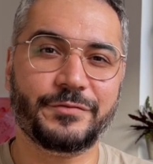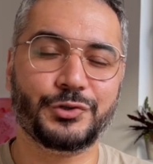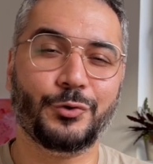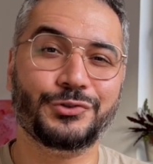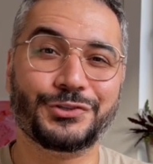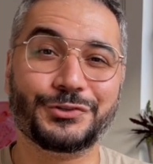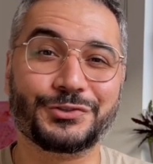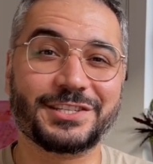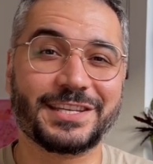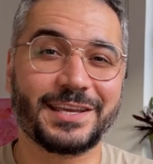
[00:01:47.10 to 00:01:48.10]
chosen to
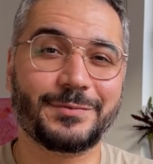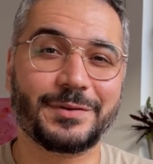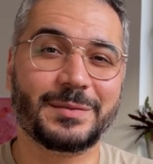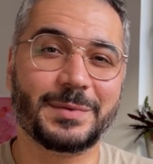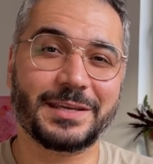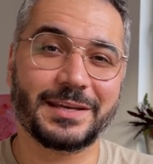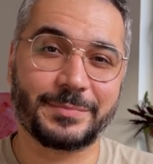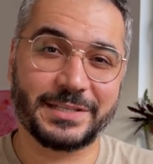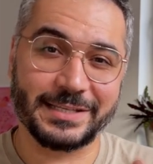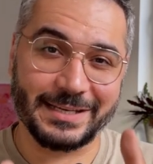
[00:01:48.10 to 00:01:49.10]
stay with me up
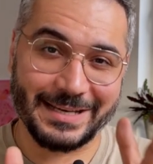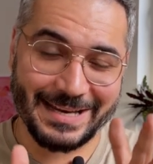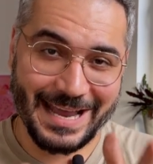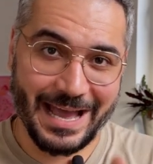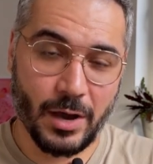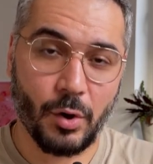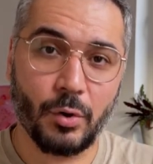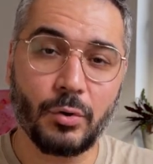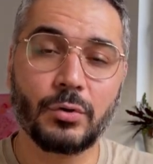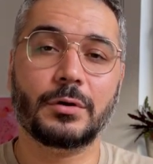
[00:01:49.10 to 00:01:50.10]
till
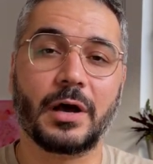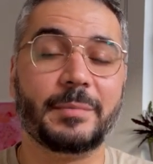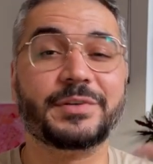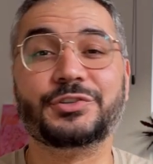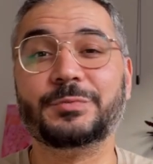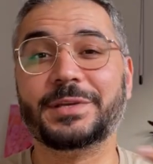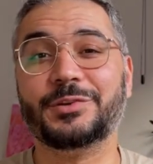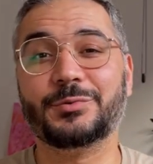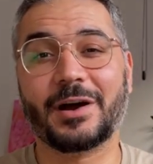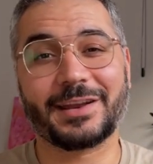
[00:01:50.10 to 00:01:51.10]
now, I'm assuming
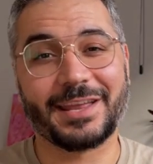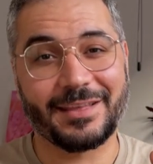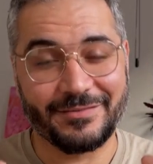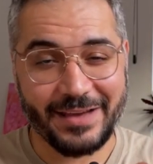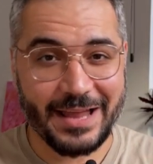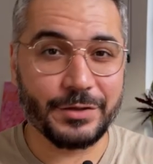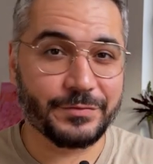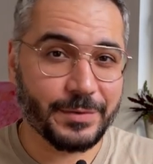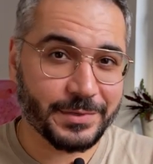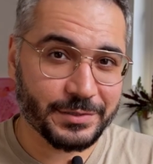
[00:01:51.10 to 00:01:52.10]
you are getting value
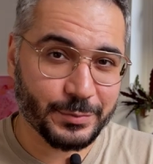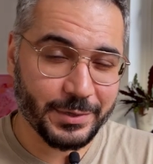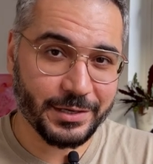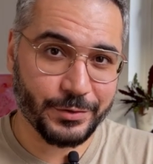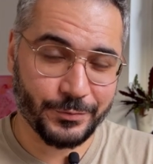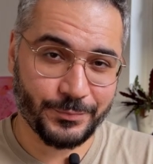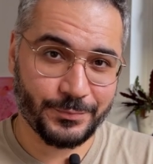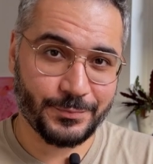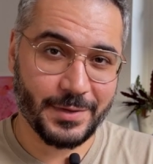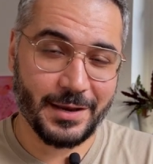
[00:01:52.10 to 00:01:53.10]
from this video.
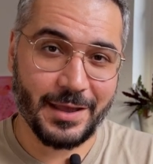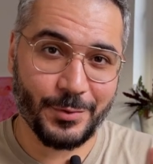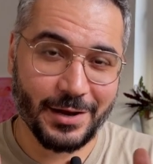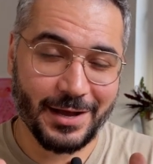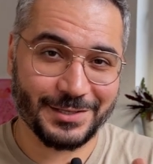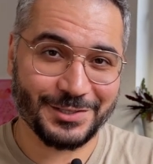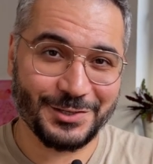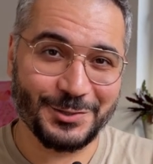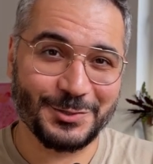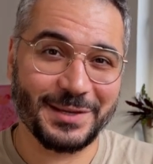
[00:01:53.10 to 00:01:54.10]
And I will ask
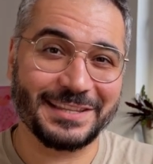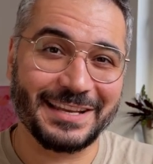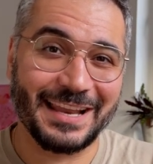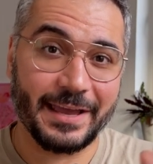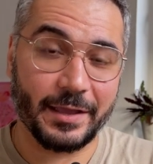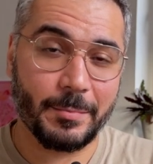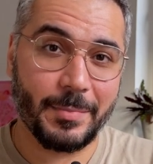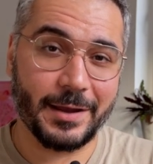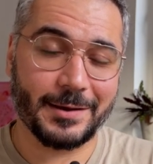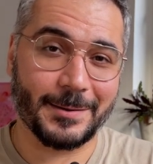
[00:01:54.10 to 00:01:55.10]
you to hit the like
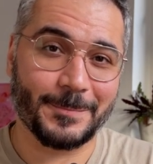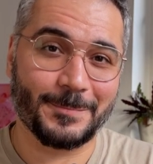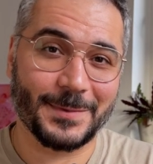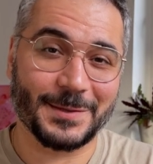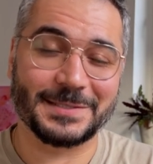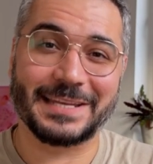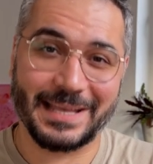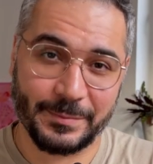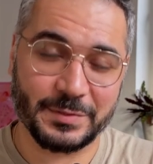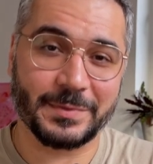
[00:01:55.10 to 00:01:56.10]
button because it
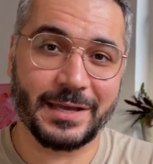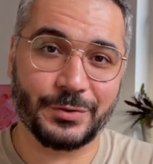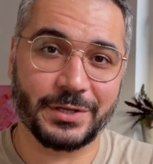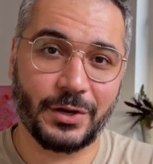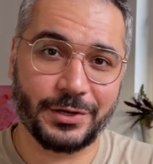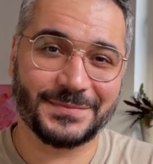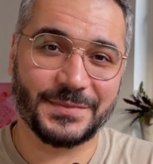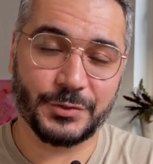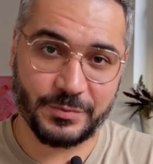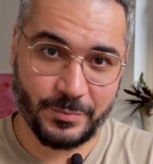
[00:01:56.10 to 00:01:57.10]
helps me out a lot
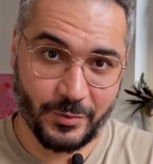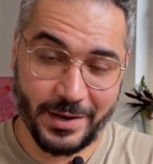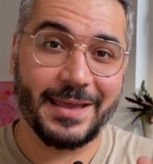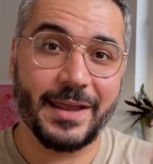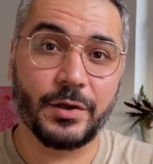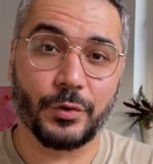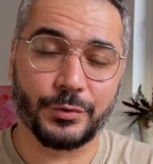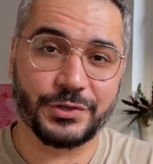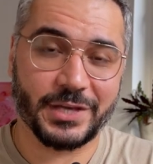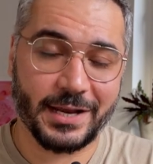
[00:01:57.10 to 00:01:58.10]
to spread and grow
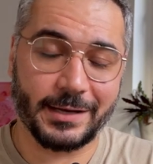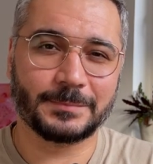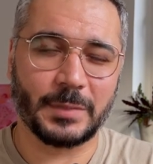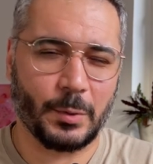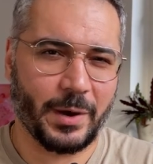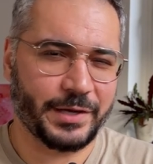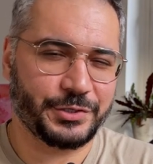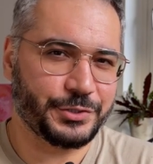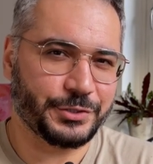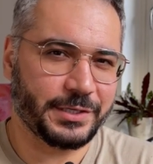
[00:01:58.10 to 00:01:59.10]
the channel. Why
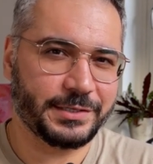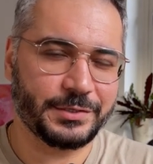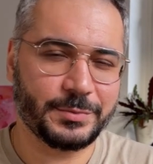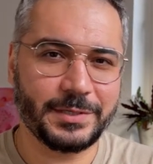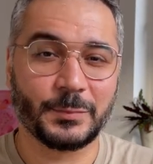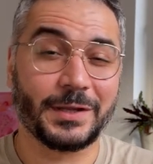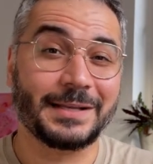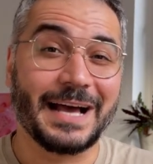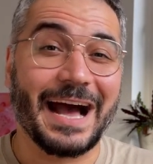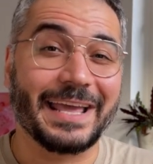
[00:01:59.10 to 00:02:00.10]
should you listen to me? Well,
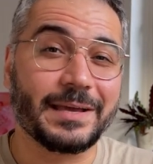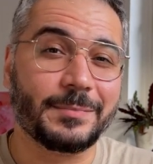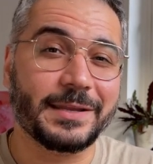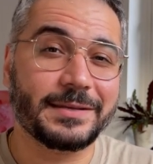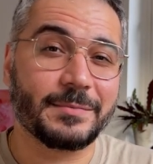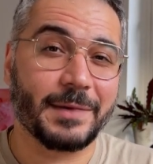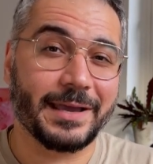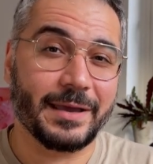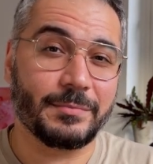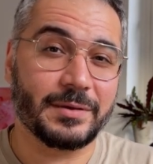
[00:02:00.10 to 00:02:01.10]
I completed my
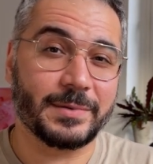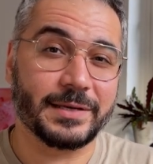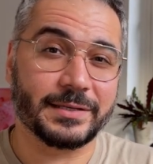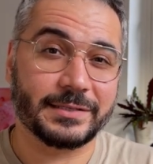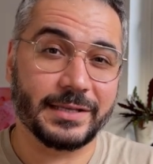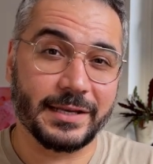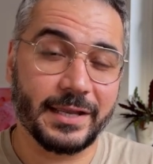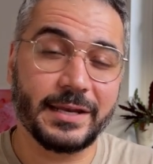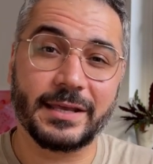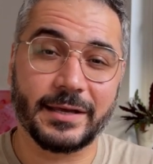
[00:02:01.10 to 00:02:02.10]
MBBS in
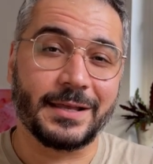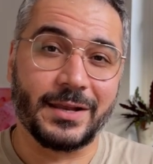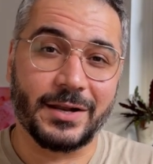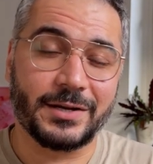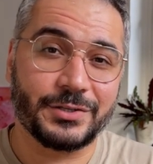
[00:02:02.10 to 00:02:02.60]
India, learned